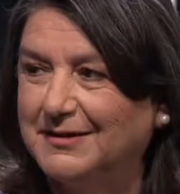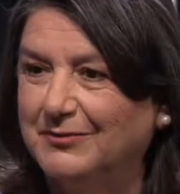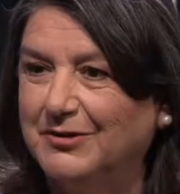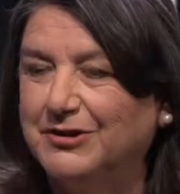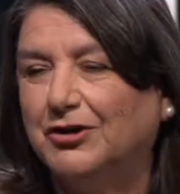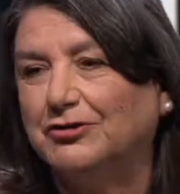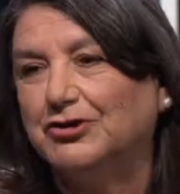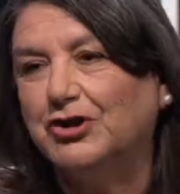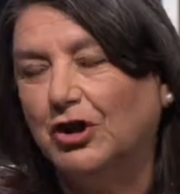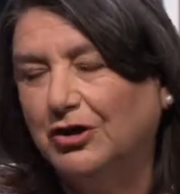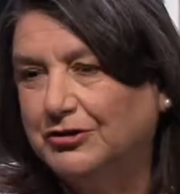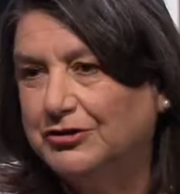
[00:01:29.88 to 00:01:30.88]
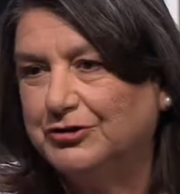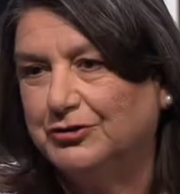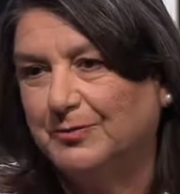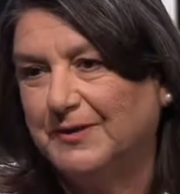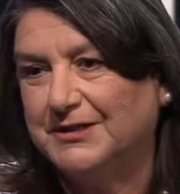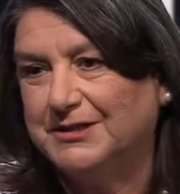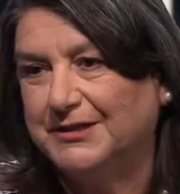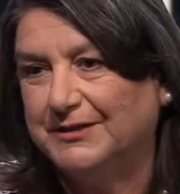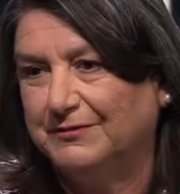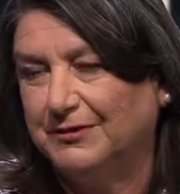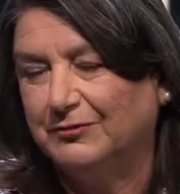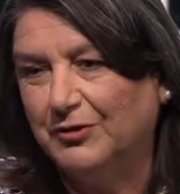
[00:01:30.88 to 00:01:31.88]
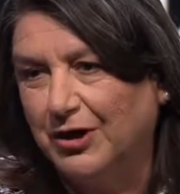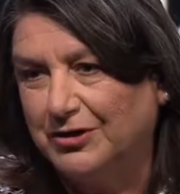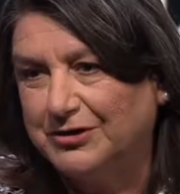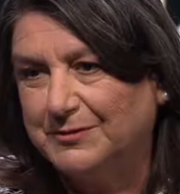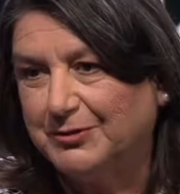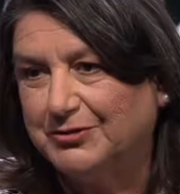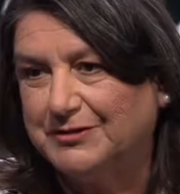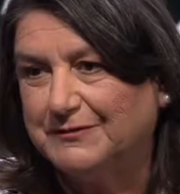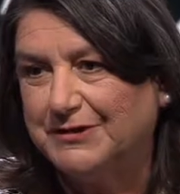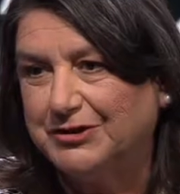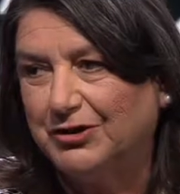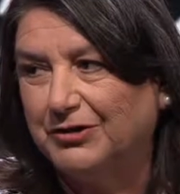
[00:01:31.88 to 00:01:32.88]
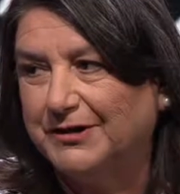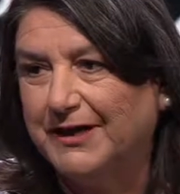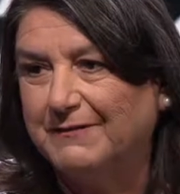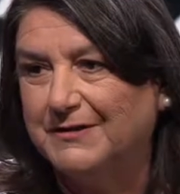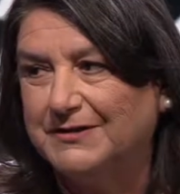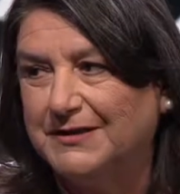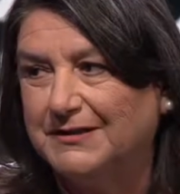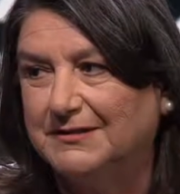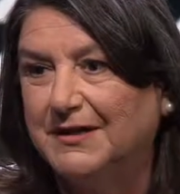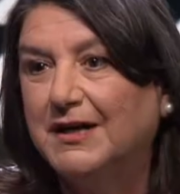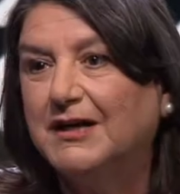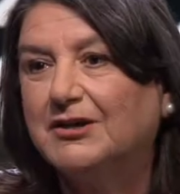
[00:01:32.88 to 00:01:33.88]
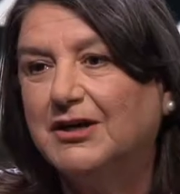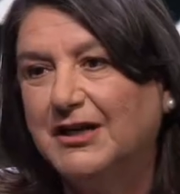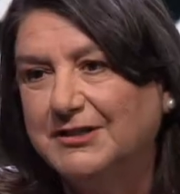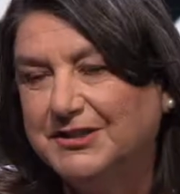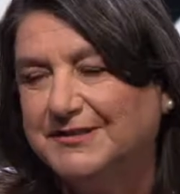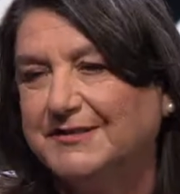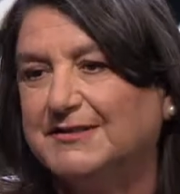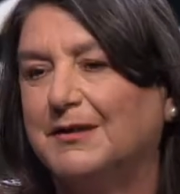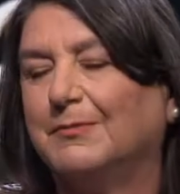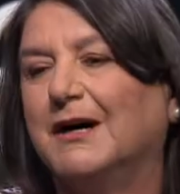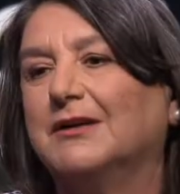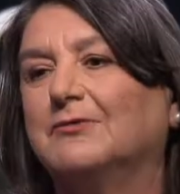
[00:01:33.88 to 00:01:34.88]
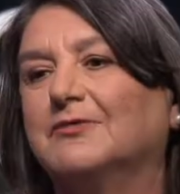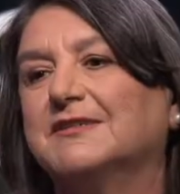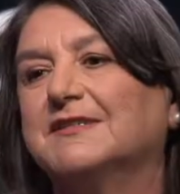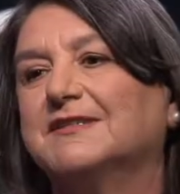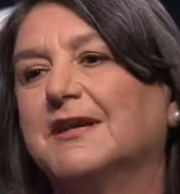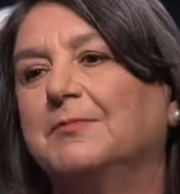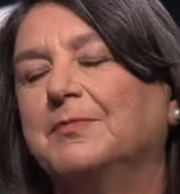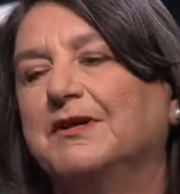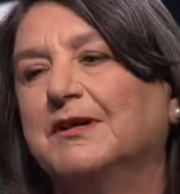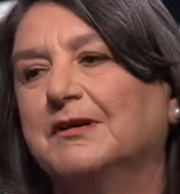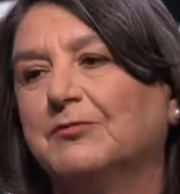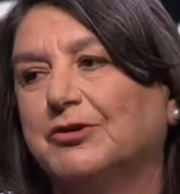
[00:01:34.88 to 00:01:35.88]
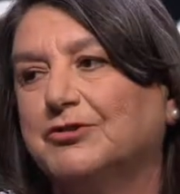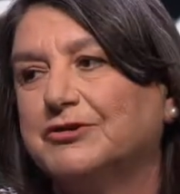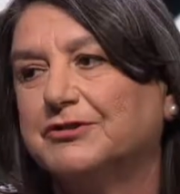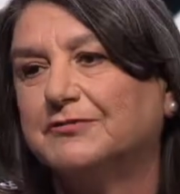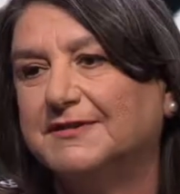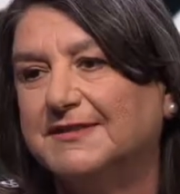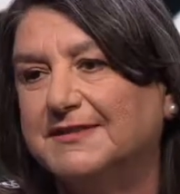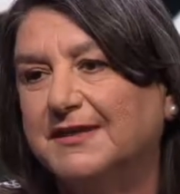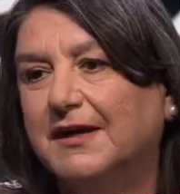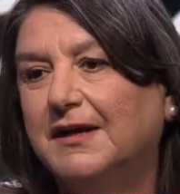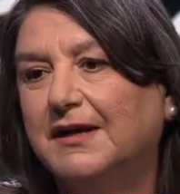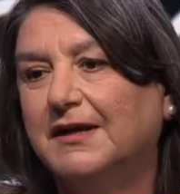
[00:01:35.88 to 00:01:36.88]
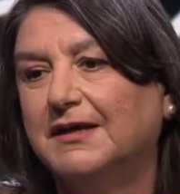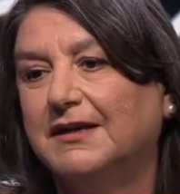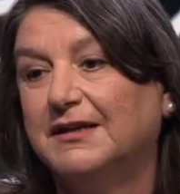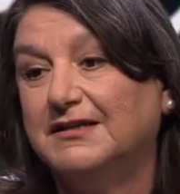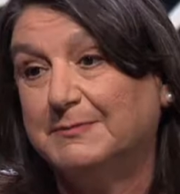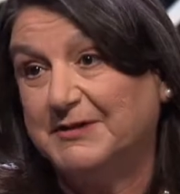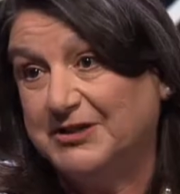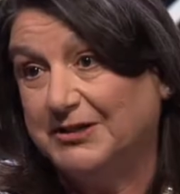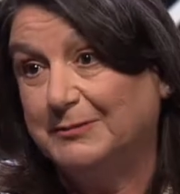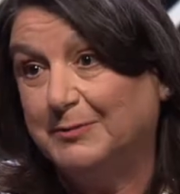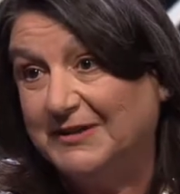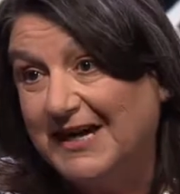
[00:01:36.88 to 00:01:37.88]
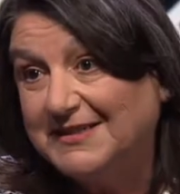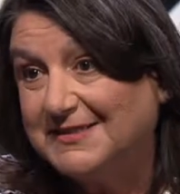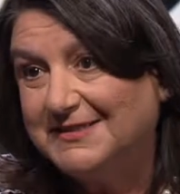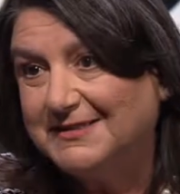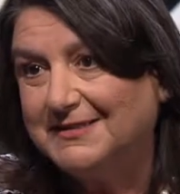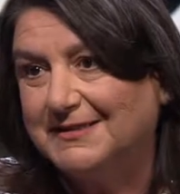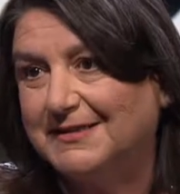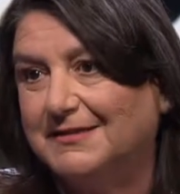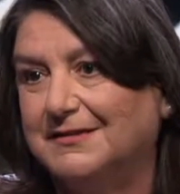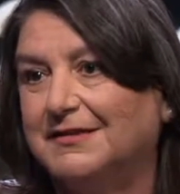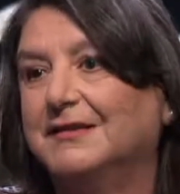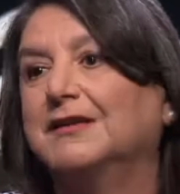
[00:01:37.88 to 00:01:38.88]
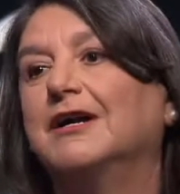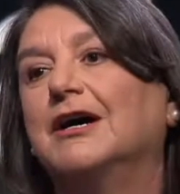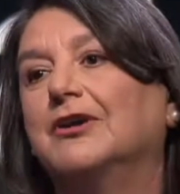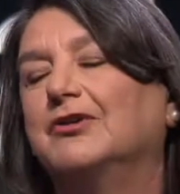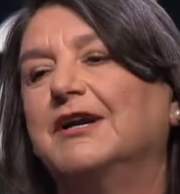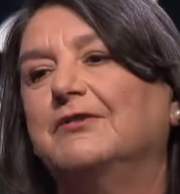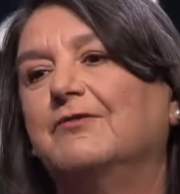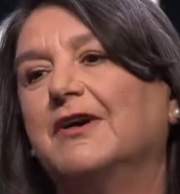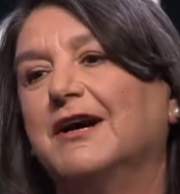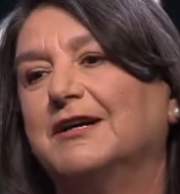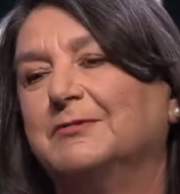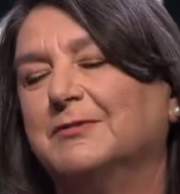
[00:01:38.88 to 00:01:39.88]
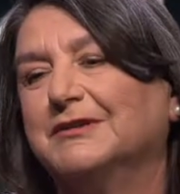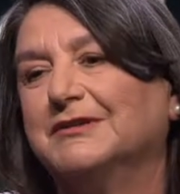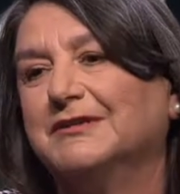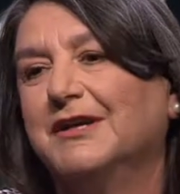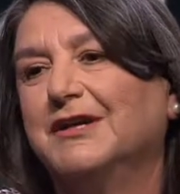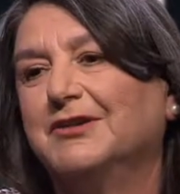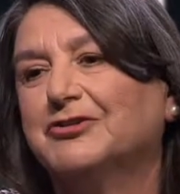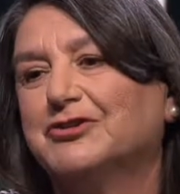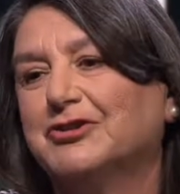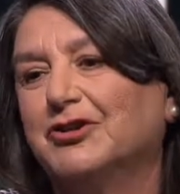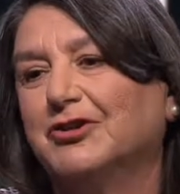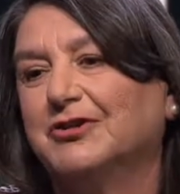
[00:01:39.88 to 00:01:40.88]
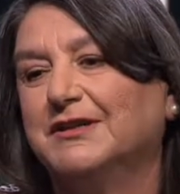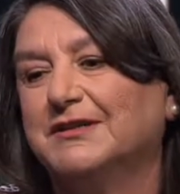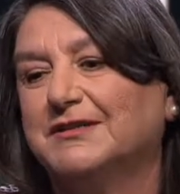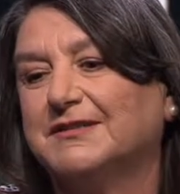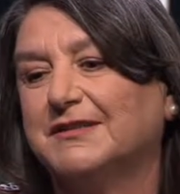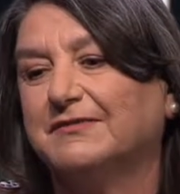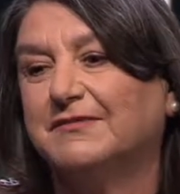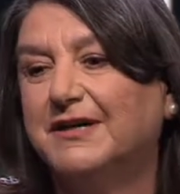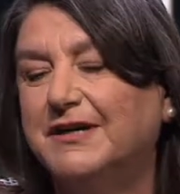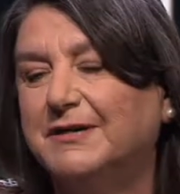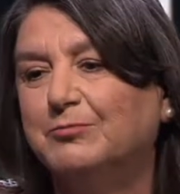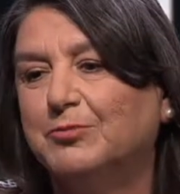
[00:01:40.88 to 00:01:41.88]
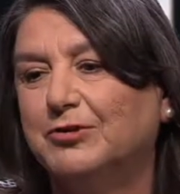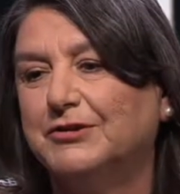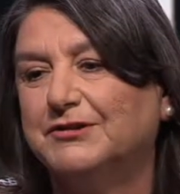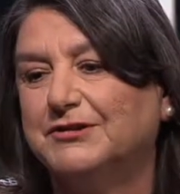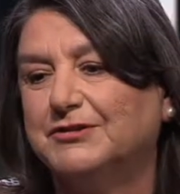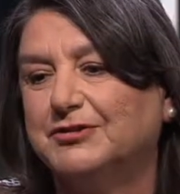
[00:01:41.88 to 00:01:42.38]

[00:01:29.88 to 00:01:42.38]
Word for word: we don't talk too much, even worse, because we don't have a real consciousness about what is happening because of this, uh, especially plastics that mm -hmm. in, mm-hmm. in our environment. So it's very important